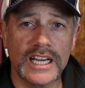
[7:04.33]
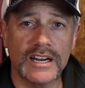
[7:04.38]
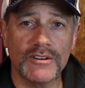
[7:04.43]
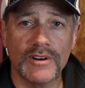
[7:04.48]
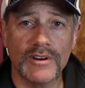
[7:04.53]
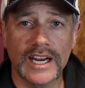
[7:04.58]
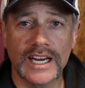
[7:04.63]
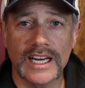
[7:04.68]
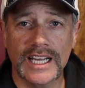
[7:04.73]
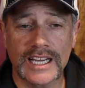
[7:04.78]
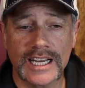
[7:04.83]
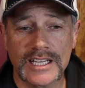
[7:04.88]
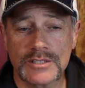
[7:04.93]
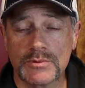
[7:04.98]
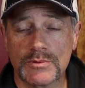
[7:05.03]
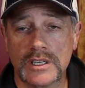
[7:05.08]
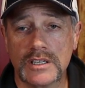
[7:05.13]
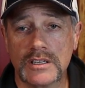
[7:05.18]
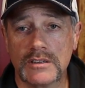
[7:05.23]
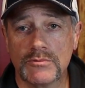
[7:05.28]
that rating as
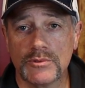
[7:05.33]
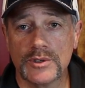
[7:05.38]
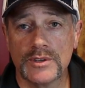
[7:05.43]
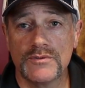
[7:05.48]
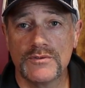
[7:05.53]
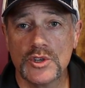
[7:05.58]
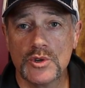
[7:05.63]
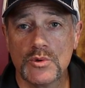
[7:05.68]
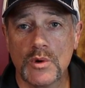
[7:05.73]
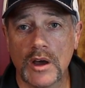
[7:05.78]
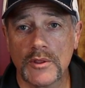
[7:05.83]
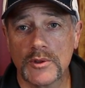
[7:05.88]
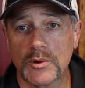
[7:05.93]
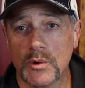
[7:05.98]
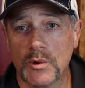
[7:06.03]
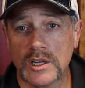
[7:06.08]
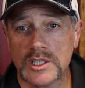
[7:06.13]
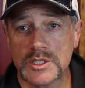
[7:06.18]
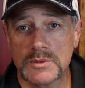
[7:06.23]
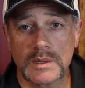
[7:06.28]
we review other
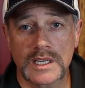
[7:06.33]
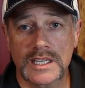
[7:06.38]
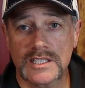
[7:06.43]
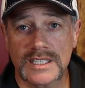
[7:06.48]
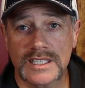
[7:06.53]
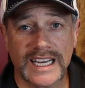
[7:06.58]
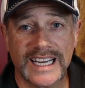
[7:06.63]
ones because,